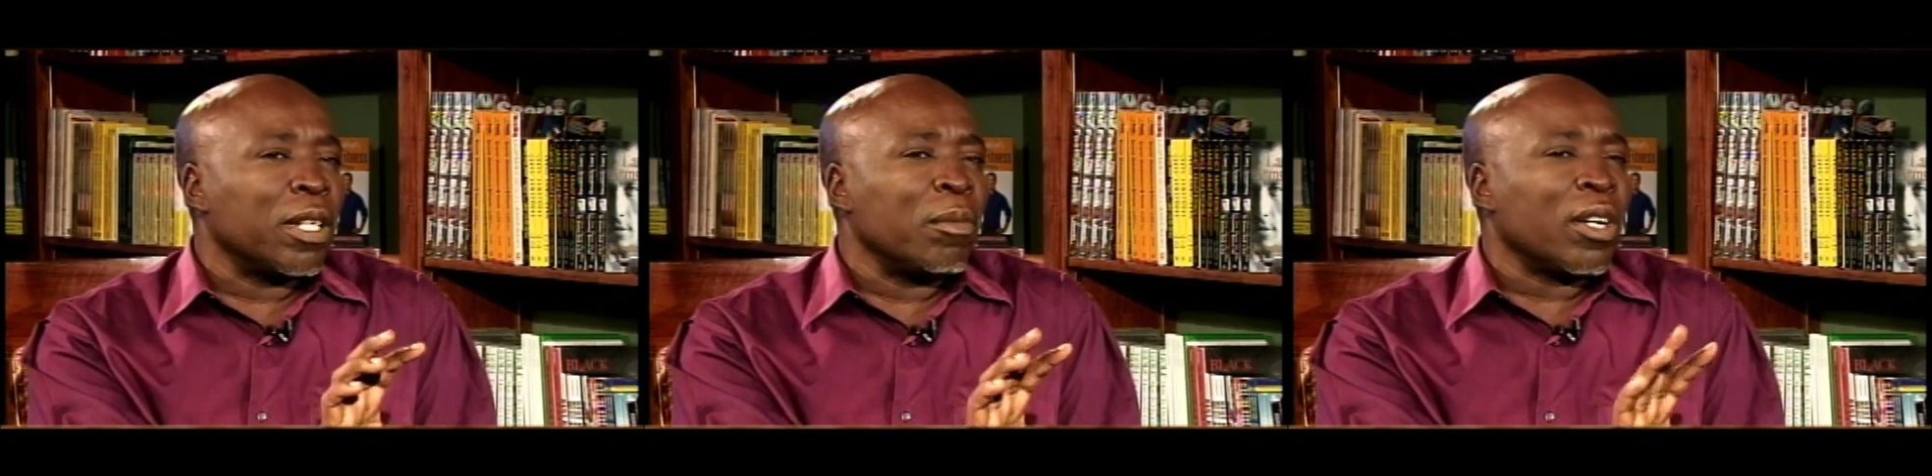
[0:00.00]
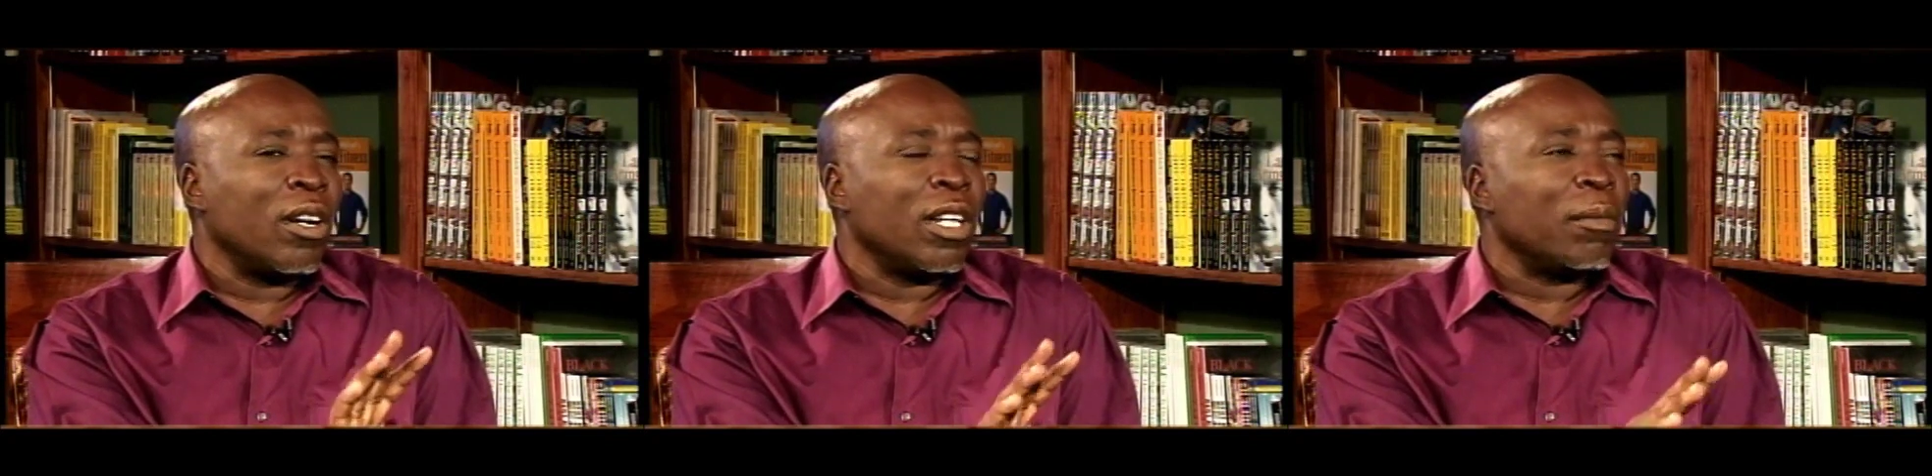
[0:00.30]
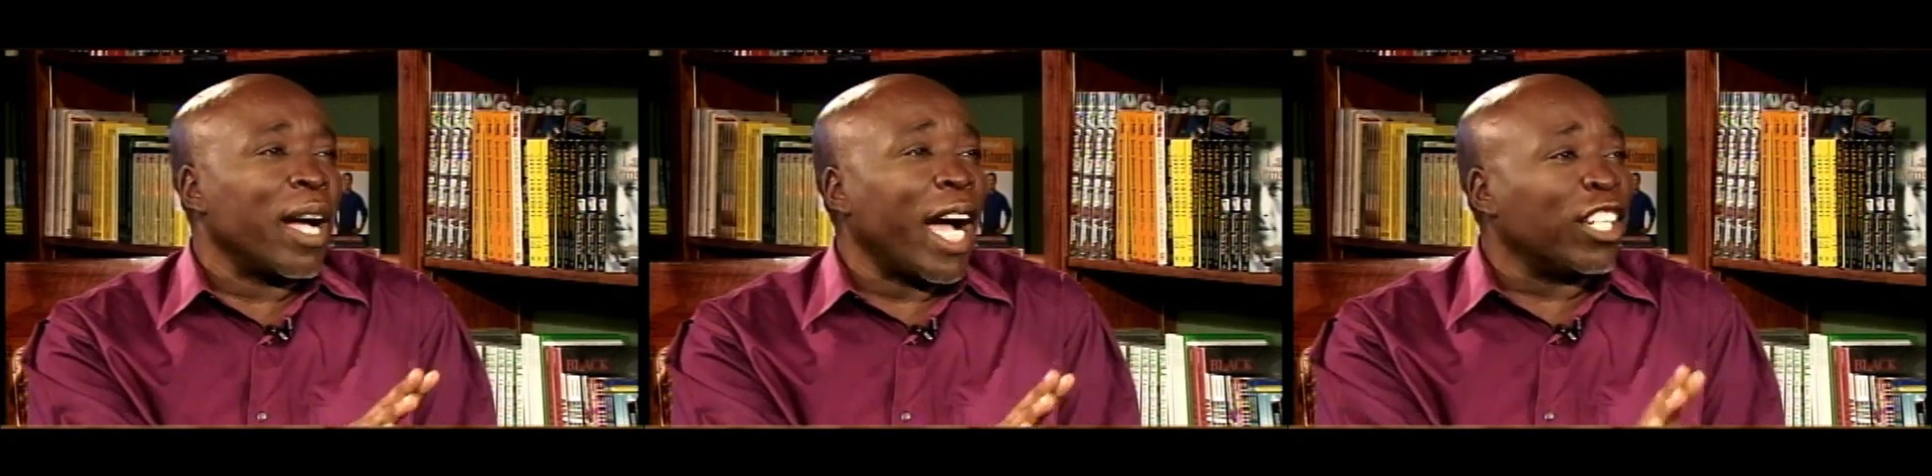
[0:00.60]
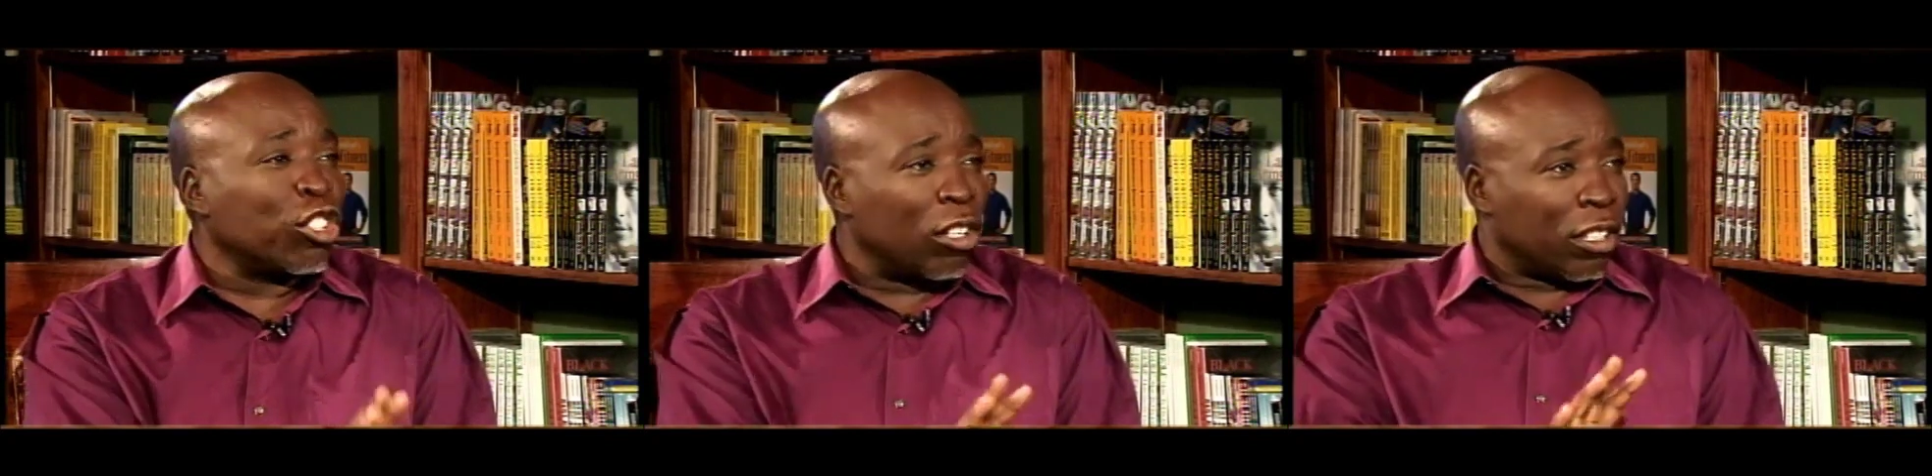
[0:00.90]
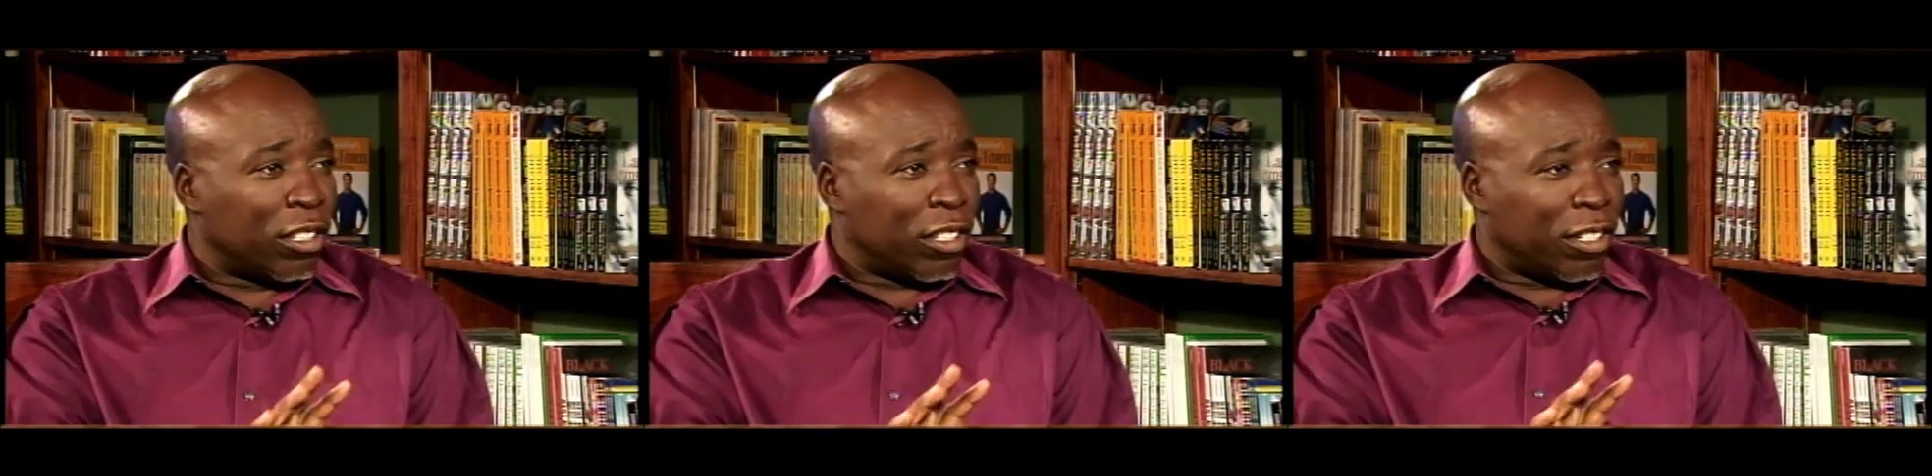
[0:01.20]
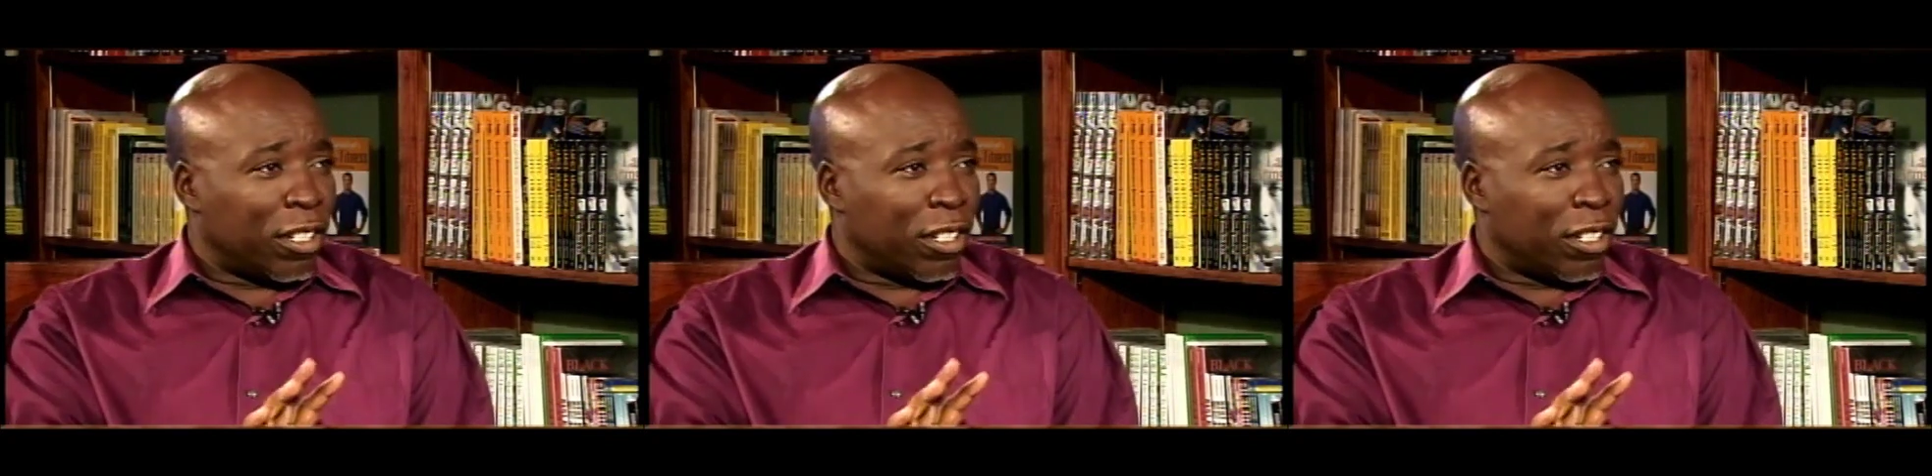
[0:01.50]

me call them adjunct